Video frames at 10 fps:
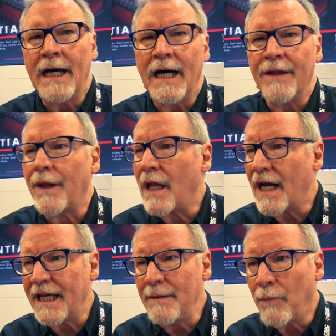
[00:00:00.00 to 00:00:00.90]
the
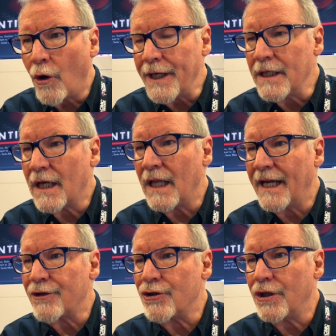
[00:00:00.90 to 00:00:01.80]
Lockheed Martin
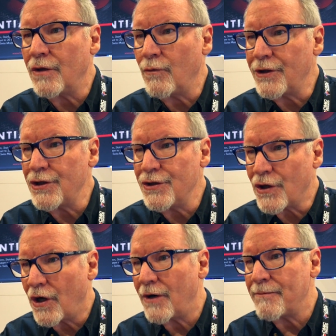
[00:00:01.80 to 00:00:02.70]
collection, which is
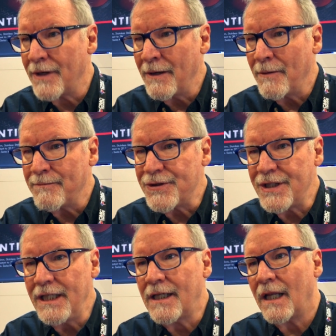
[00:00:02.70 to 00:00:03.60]
our
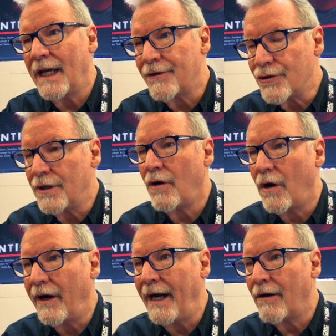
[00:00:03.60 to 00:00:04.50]
sea collection.
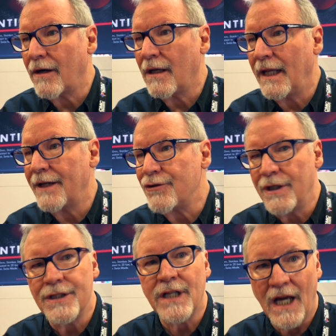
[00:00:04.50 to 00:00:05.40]
Our air collection
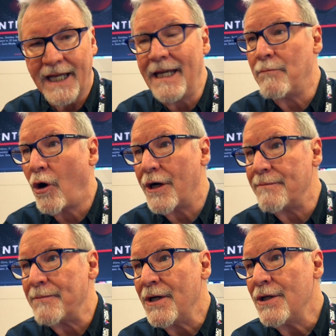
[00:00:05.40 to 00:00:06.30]
is Lockheed Martin.
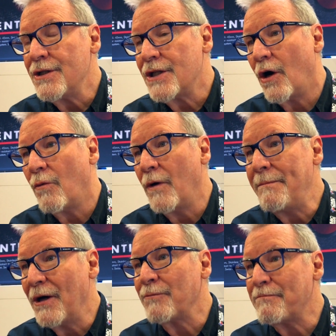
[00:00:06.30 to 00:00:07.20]
So we
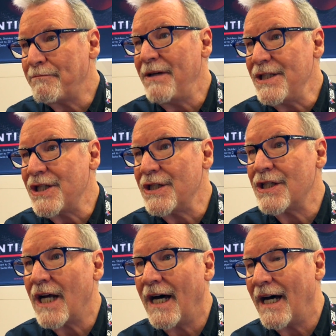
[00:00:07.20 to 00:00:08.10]
built
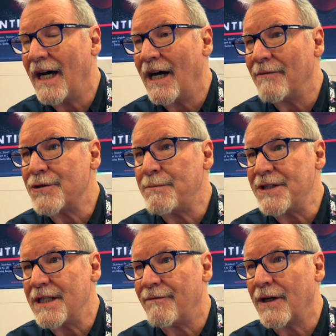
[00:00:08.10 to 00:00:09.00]
pieces
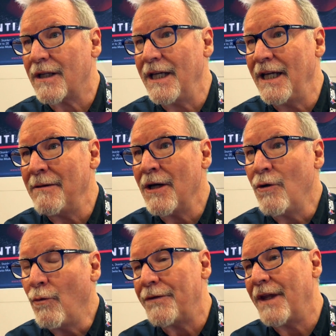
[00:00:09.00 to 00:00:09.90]
specifically
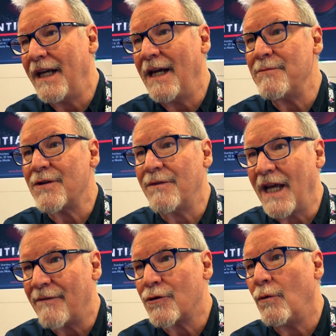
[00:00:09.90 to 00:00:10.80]
with the names of
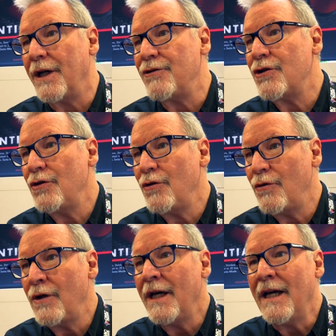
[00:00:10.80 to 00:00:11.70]
the
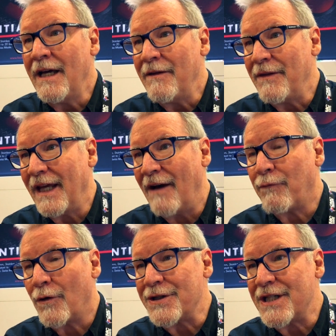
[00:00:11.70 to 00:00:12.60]
F-22, the
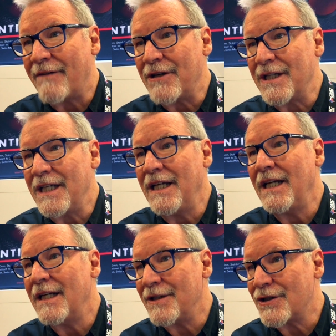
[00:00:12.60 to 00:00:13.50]
F-117,
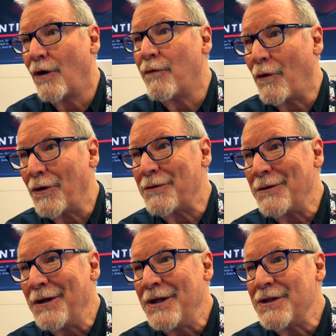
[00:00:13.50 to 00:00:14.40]
and so forth.
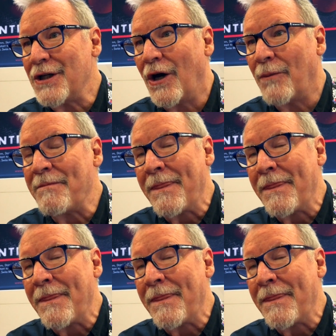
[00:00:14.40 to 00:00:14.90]
So